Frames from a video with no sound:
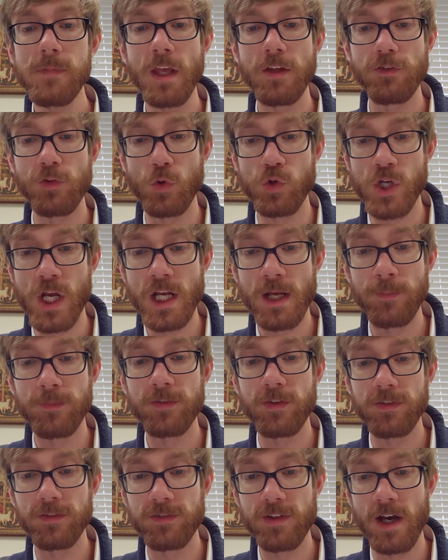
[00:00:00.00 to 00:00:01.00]
So
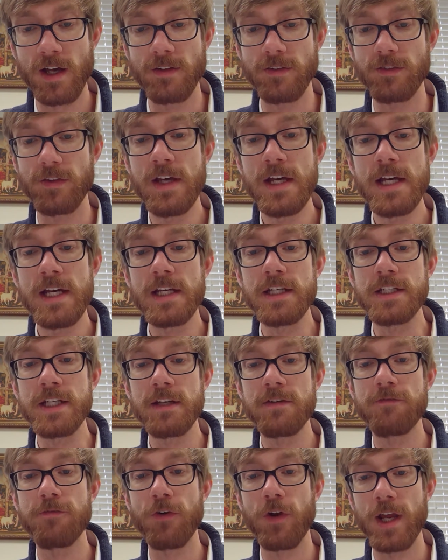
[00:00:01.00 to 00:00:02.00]
Jacob's sons
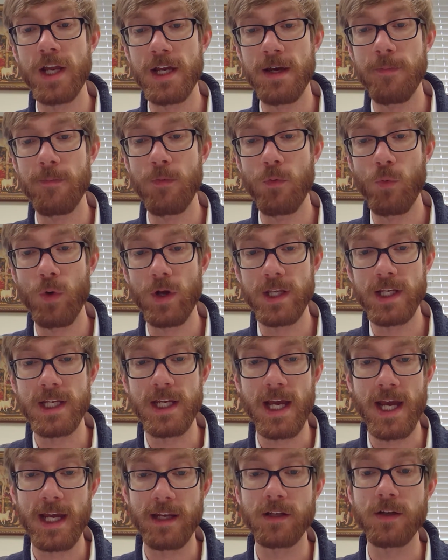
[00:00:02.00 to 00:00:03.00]
did for him what he
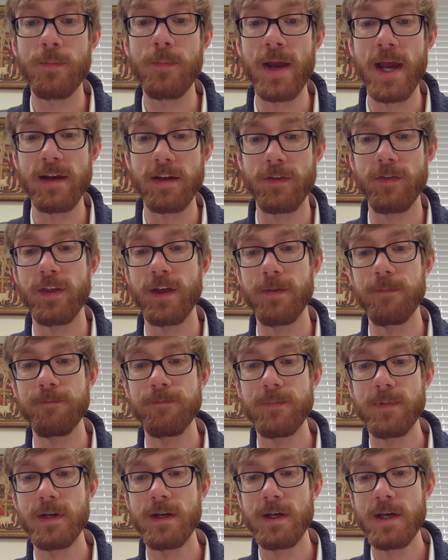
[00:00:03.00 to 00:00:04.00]
had commanded them.
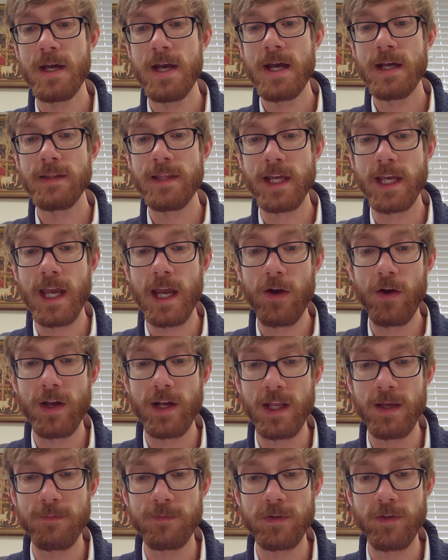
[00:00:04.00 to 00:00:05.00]
They carried
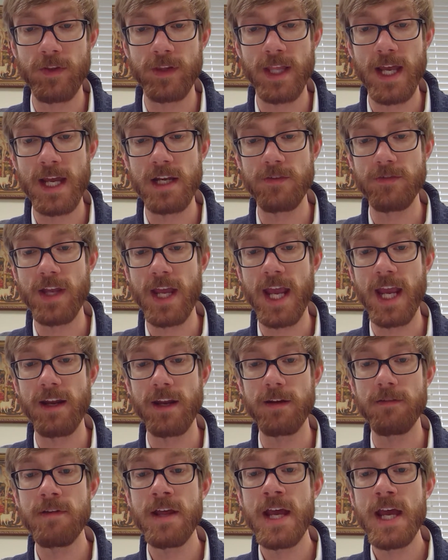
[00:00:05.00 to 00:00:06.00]
him to the land of
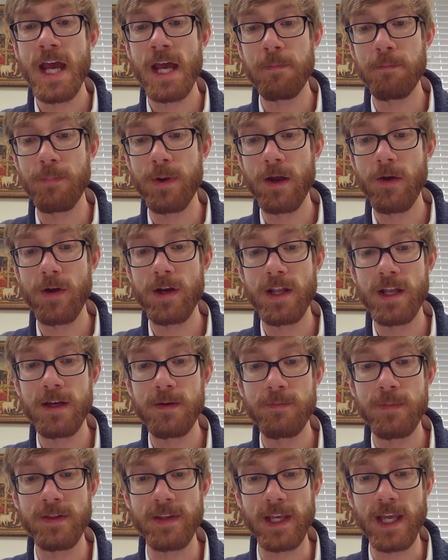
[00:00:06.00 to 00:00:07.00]
Canaan and buried
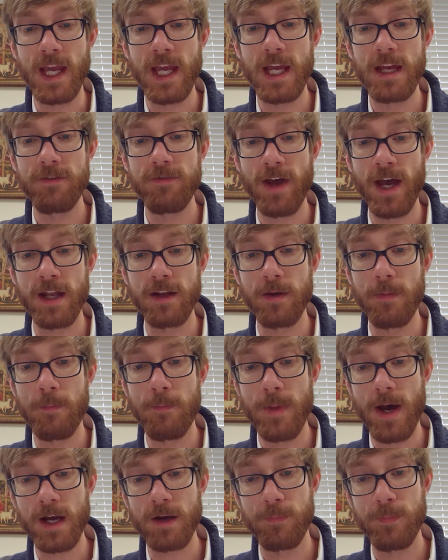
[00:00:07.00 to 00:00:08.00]
him in the cave at
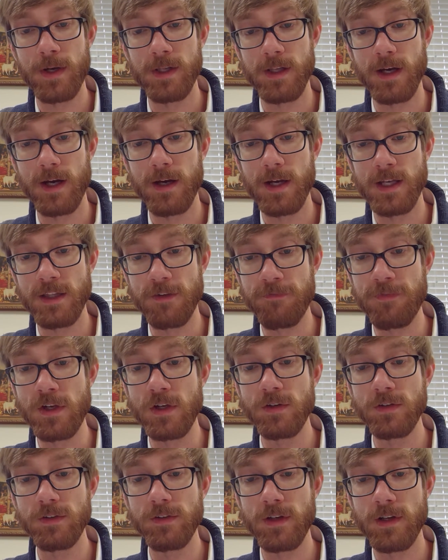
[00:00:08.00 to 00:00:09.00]
Machpelah in the
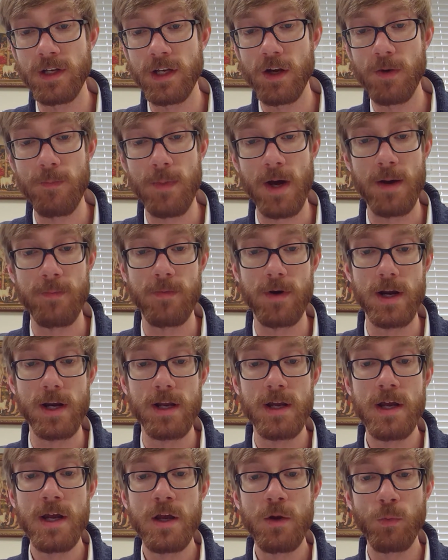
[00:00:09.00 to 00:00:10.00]
field near Mamre,
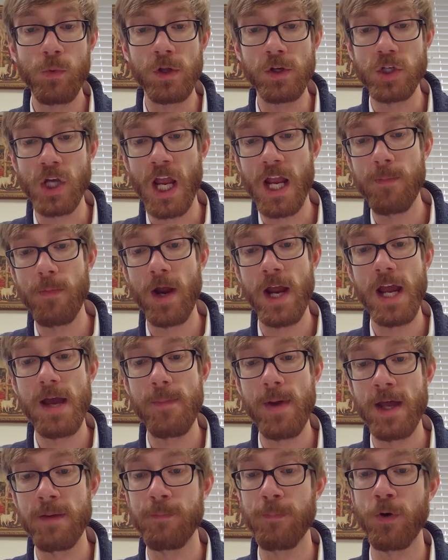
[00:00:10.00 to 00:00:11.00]
which Abraham
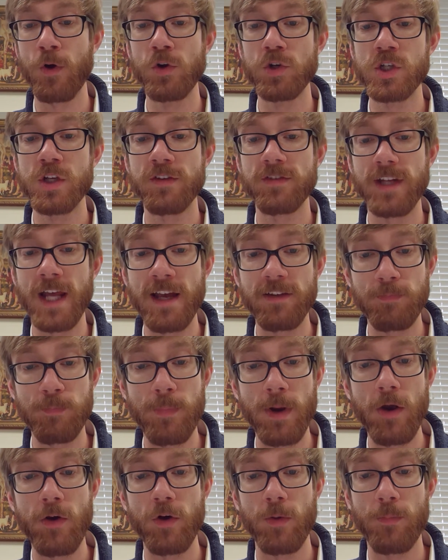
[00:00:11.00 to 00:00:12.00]
had purchased as
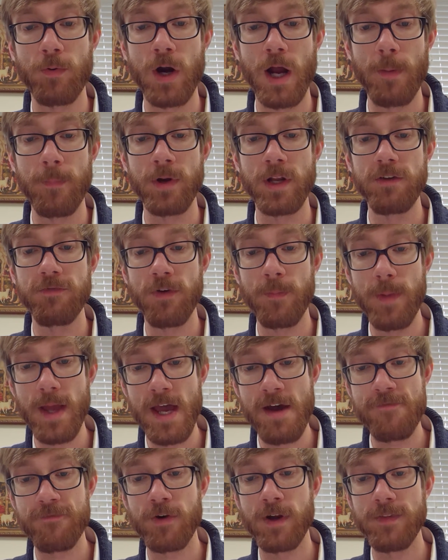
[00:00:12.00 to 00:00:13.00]
burial property from
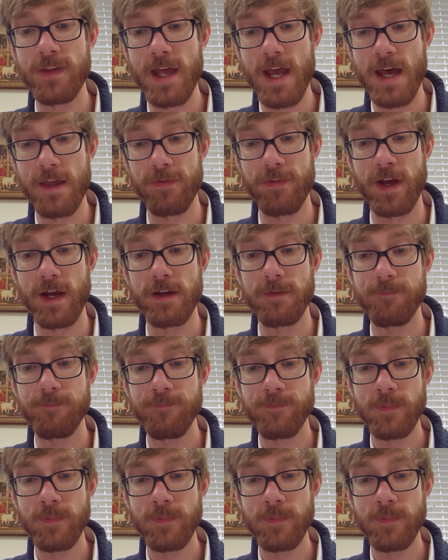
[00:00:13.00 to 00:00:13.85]
Ephron the Hethite.